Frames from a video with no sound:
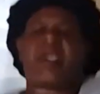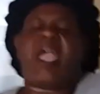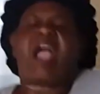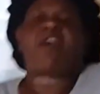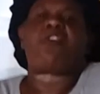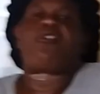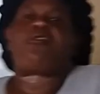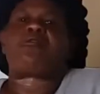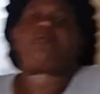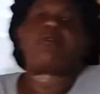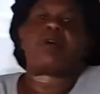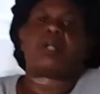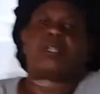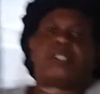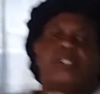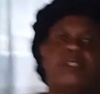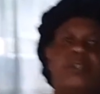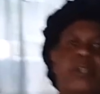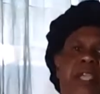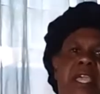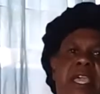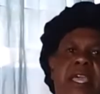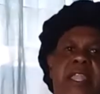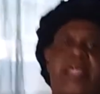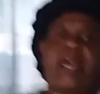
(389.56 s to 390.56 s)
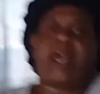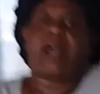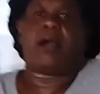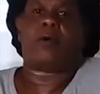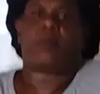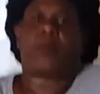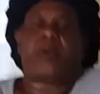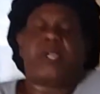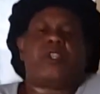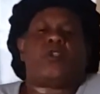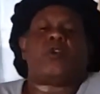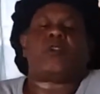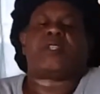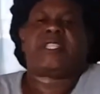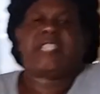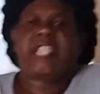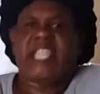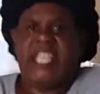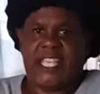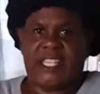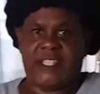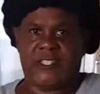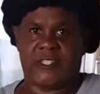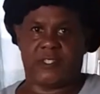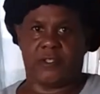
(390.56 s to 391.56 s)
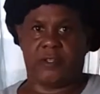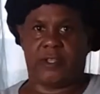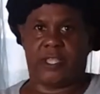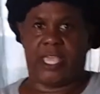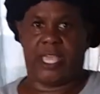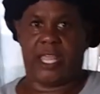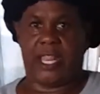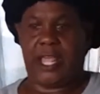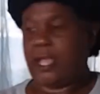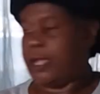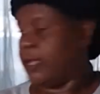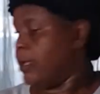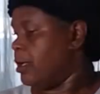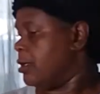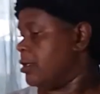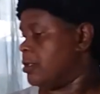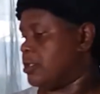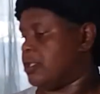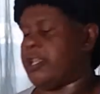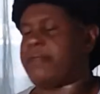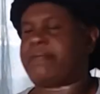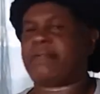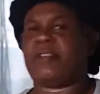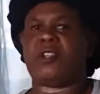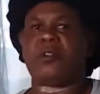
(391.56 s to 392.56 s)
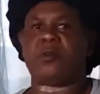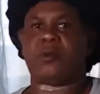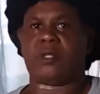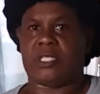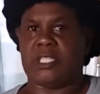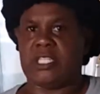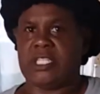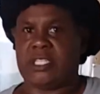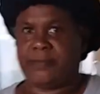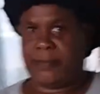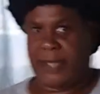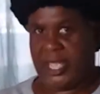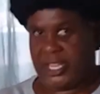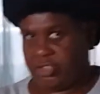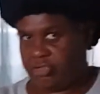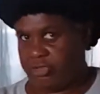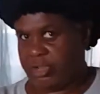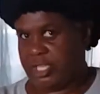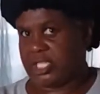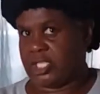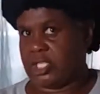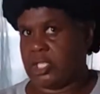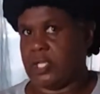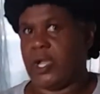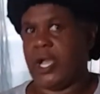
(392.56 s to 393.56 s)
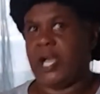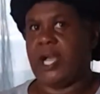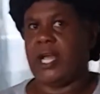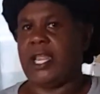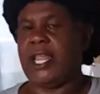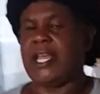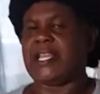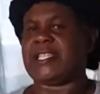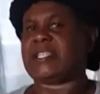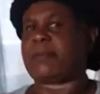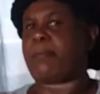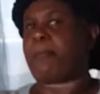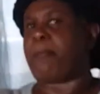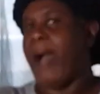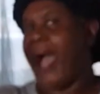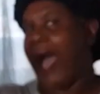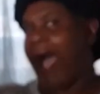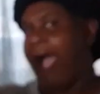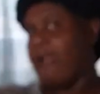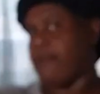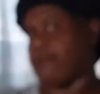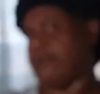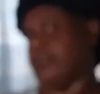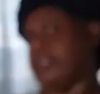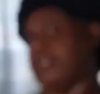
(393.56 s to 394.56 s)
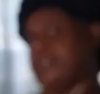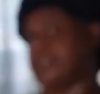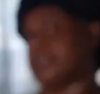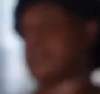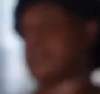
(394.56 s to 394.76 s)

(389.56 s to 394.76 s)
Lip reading: we are roll together. We do things together. So if you notice, me address you all as Paris.